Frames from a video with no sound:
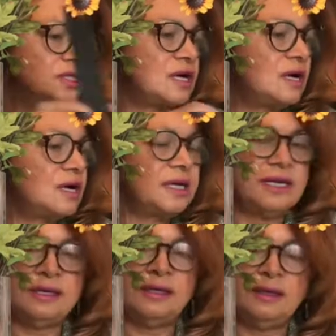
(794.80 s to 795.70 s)
high.
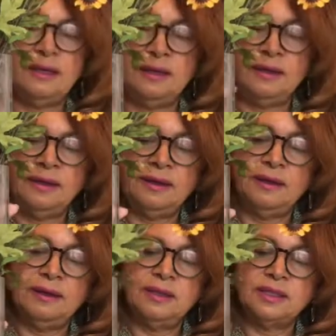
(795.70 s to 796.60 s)

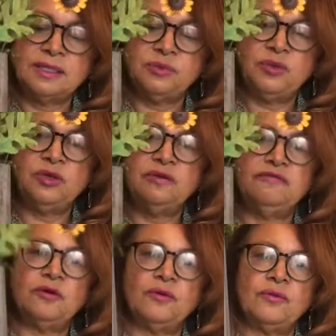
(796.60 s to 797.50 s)
It's a
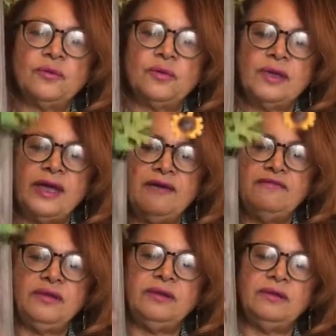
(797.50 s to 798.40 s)
beautiful,
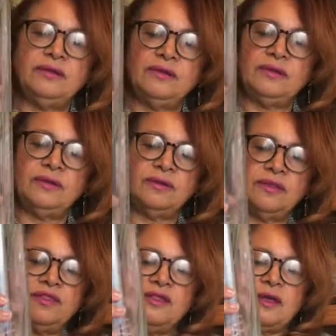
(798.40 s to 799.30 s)
heavy,
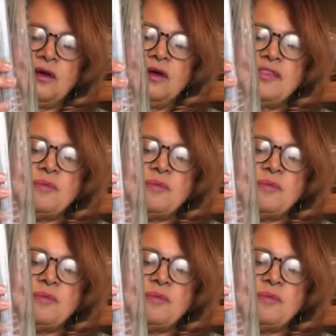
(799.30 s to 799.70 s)
thick on the